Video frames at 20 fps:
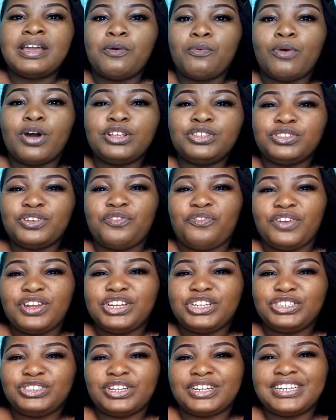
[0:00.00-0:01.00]
Once you
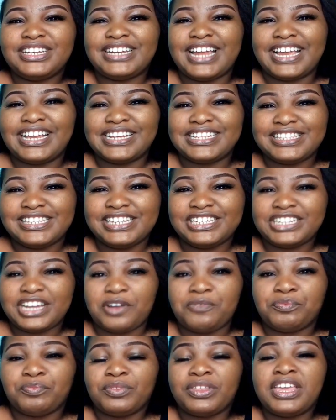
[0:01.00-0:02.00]
finish studying like a
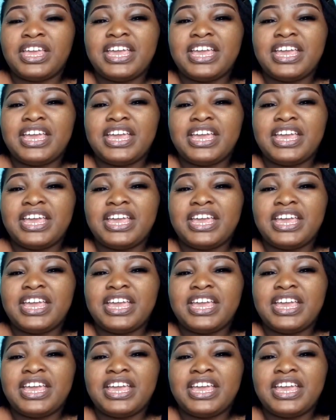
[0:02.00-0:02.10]
teacher,